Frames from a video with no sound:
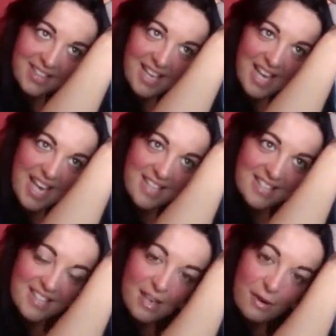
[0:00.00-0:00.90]
it is.
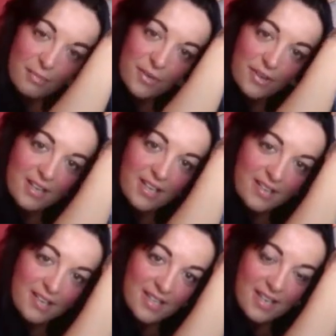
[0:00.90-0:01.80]
You know,
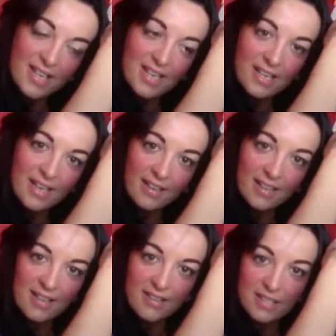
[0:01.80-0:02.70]
you can't
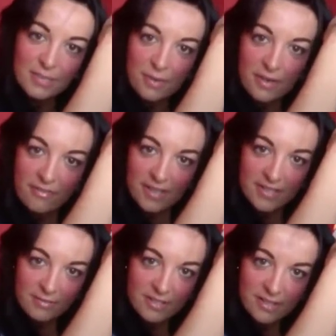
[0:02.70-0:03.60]
get things perfect
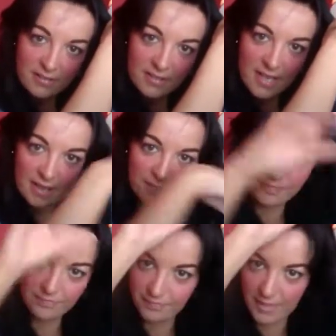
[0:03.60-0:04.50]
every single time.
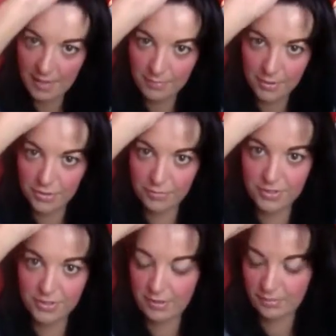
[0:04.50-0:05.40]
I'm not sure
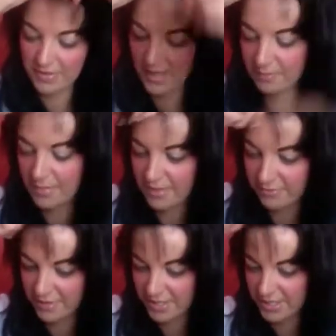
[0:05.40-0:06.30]
what's going on with that bit of
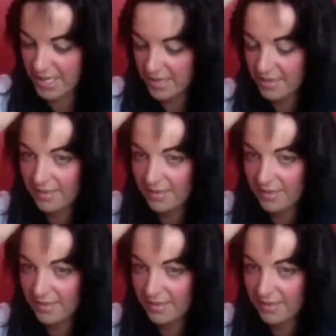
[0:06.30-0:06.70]
fringe there.